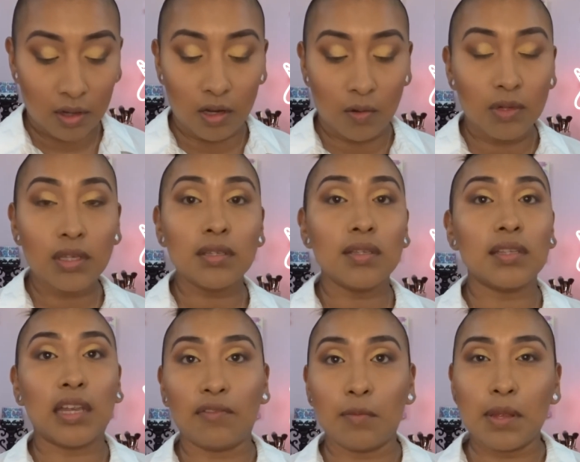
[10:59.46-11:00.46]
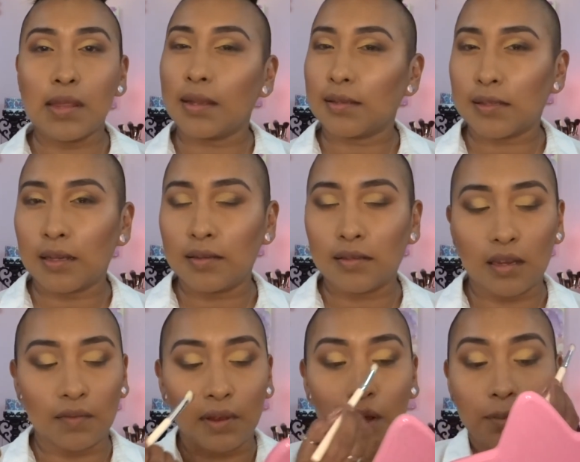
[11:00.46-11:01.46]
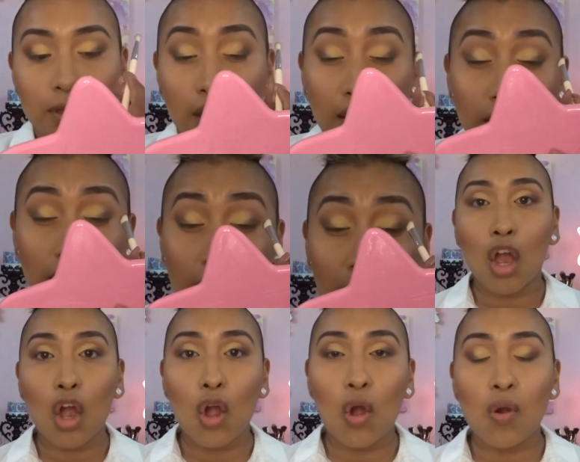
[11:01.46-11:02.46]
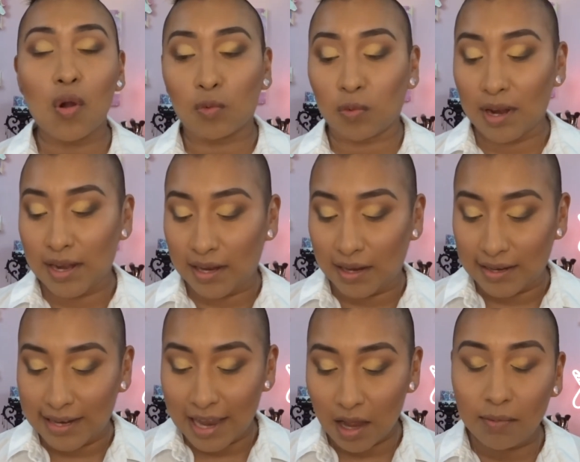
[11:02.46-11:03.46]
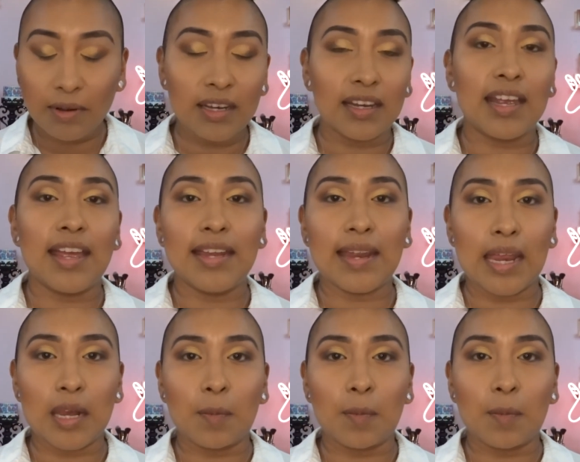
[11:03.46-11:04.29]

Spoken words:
You know what, this is giving me like sunset vibes, kind of. Alrighty, now I'm gonna go ahead and